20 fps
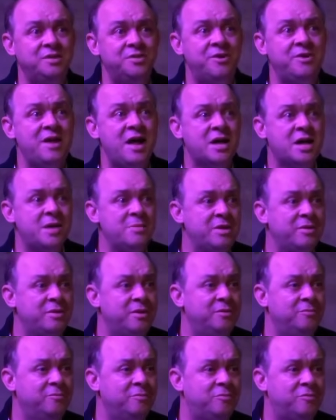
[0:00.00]
They're not
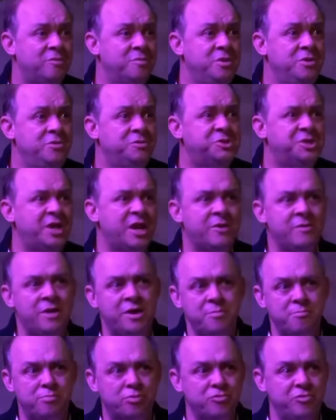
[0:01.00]
coming from you sitting
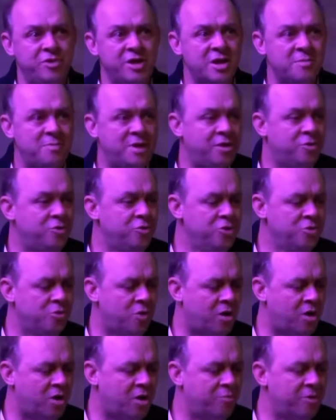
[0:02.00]
around and brooding about who
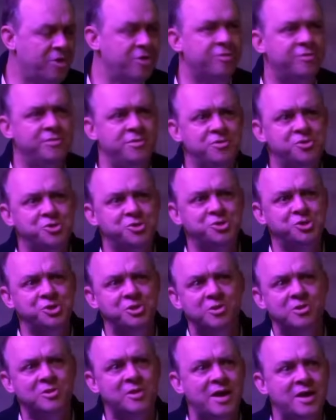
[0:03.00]
you are and what your future
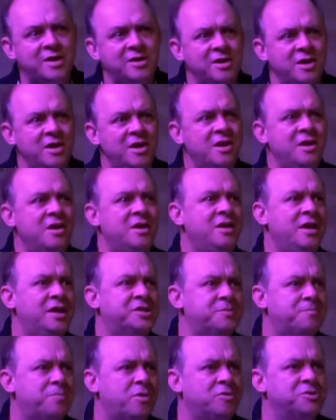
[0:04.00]
should look like.
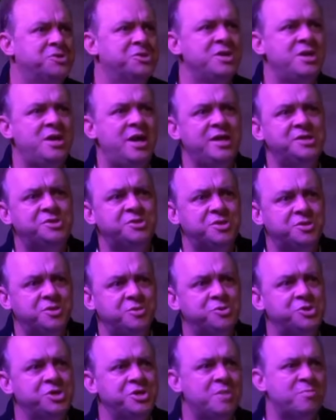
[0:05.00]
It's a person, an
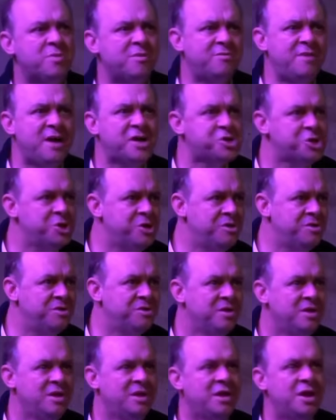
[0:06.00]
institution, a profession,
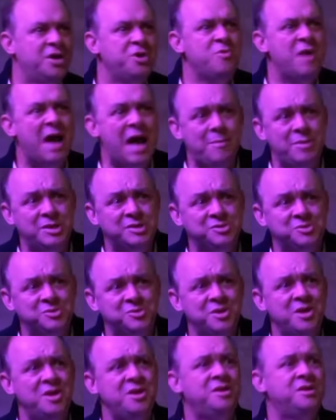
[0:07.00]
a new
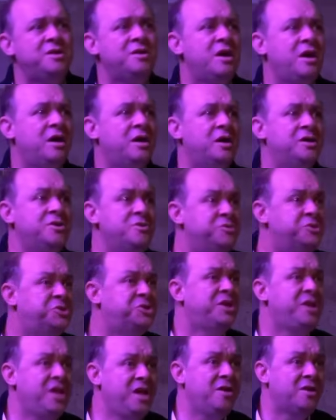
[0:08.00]
habit, a new
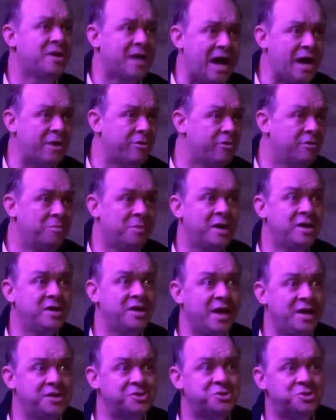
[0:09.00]
city. Cairo, in my
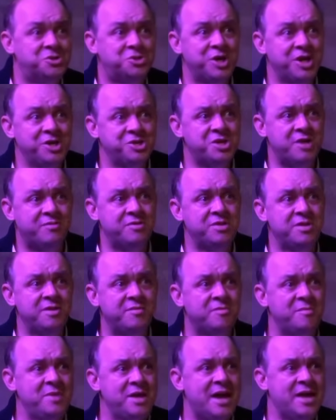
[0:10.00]
case, changed
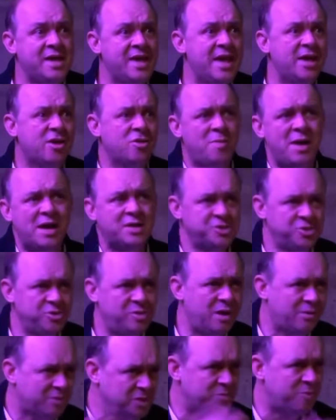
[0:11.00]
everything for me. I can't go back to
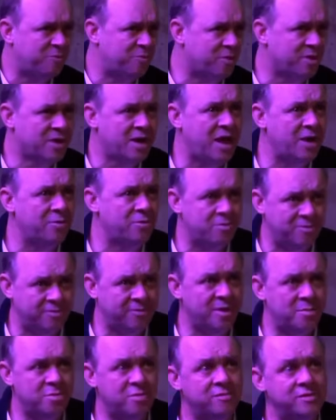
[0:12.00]
who I was before Cairo
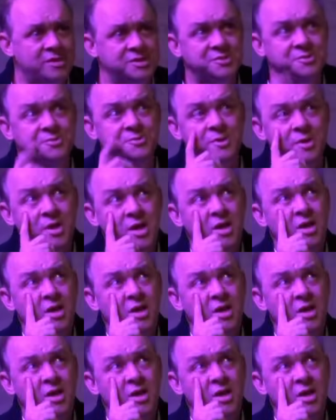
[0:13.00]
for a number of reasons.